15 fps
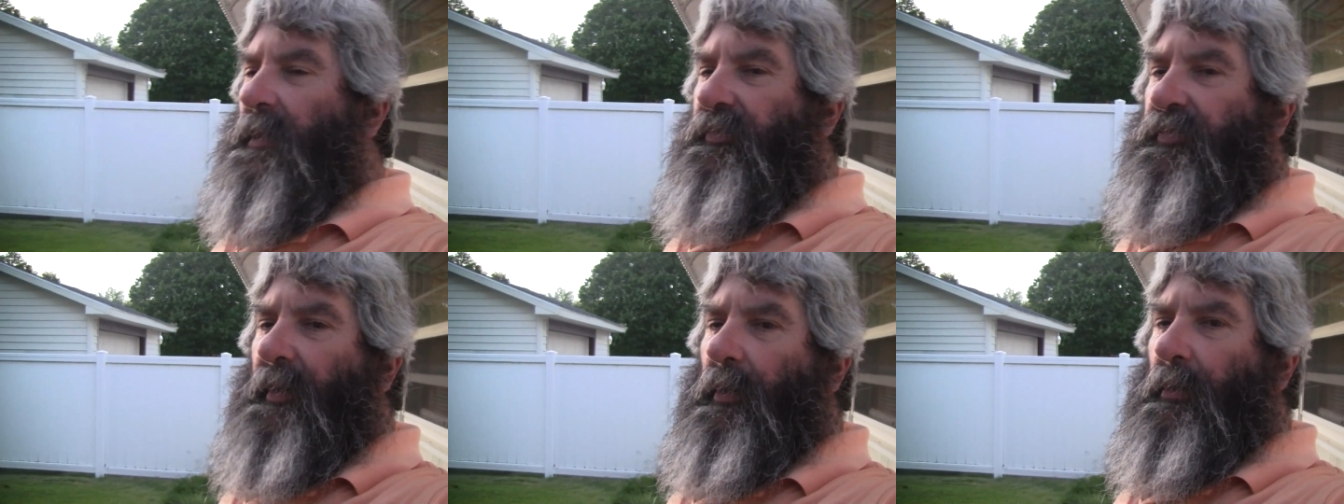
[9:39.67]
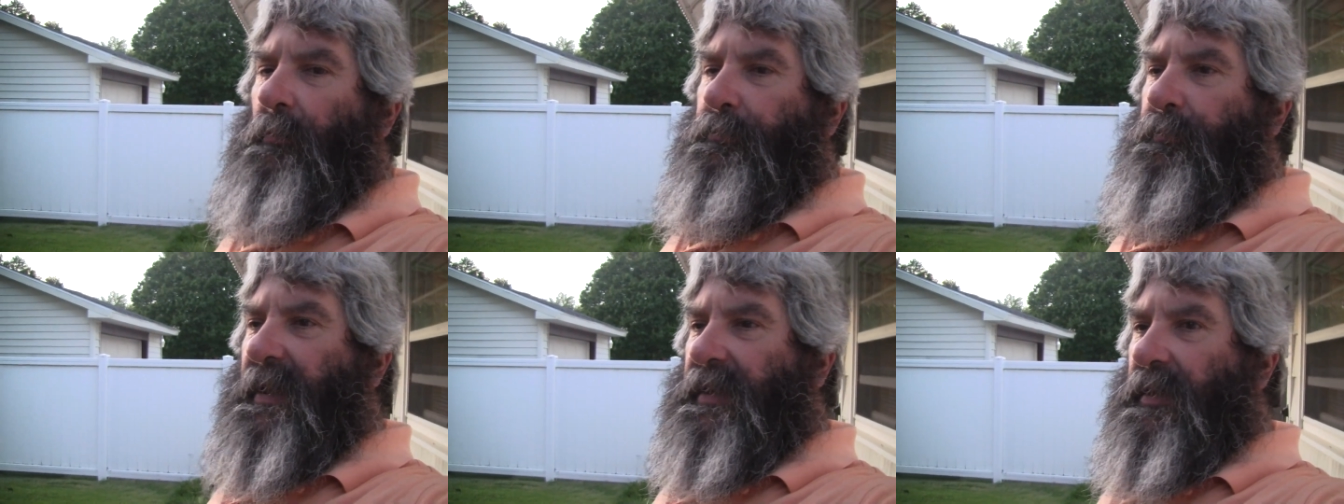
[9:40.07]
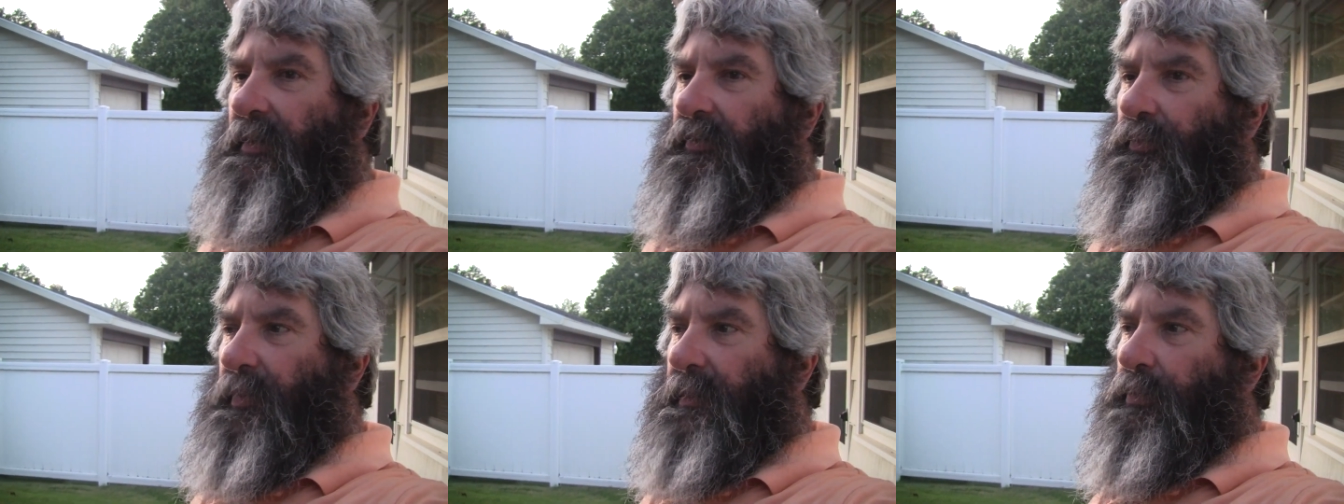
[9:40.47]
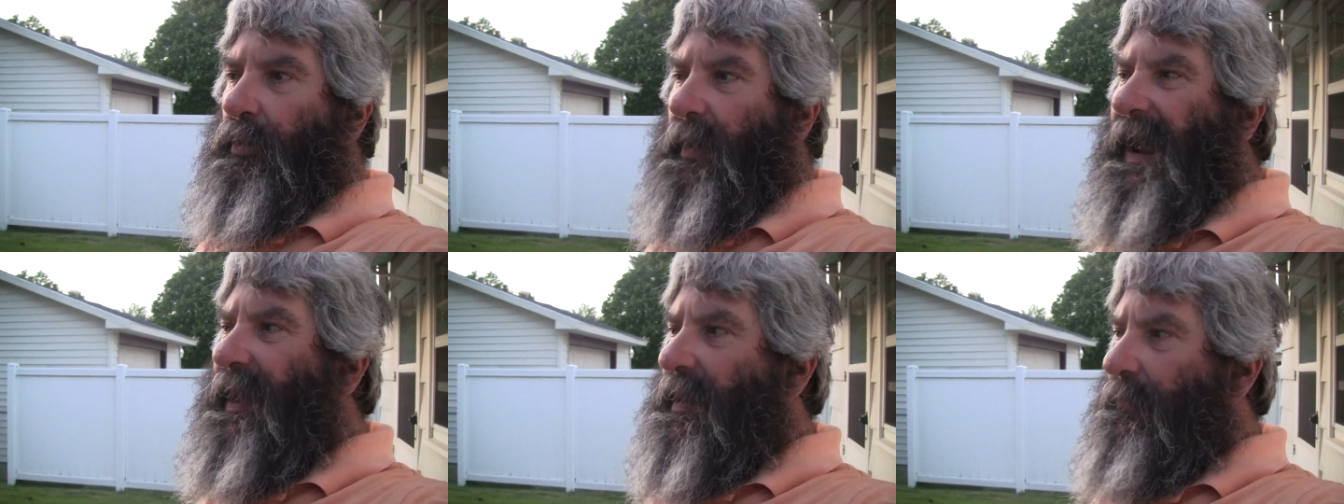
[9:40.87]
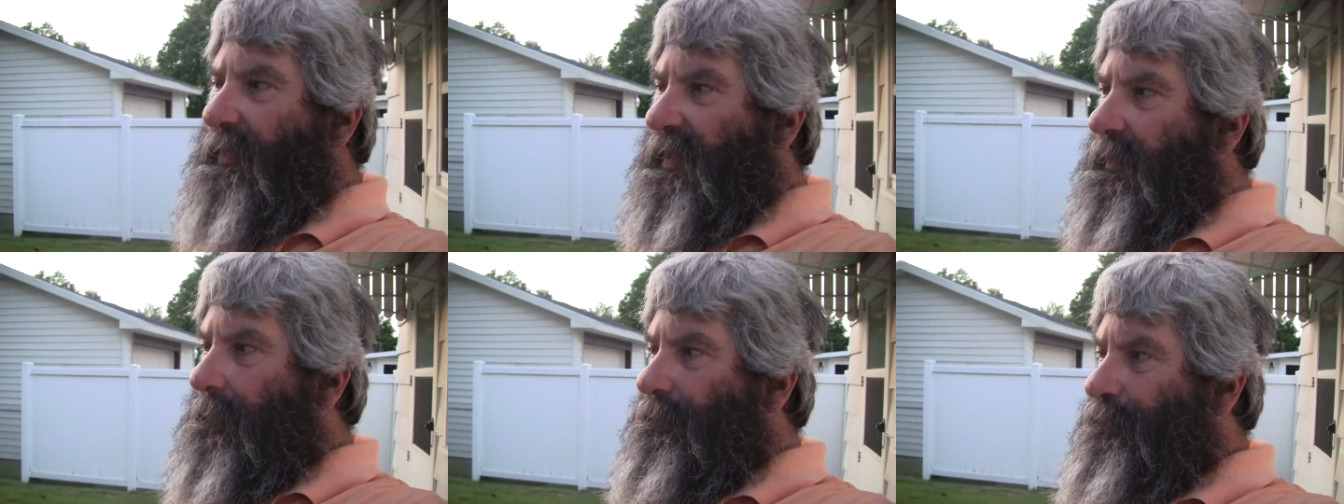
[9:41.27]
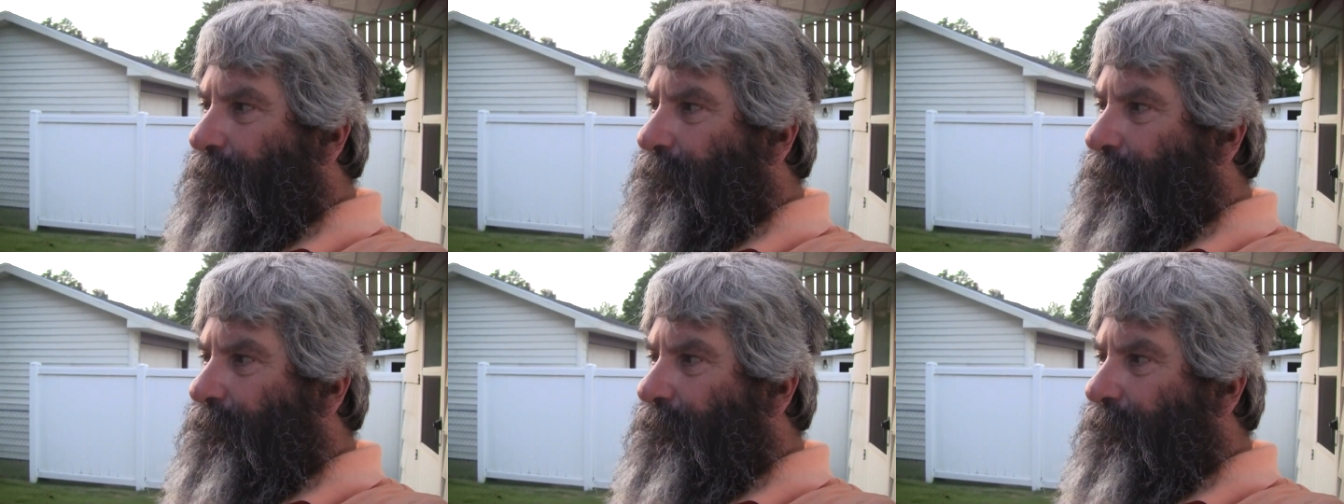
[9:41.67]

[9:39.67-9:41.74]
soap because we were out of it.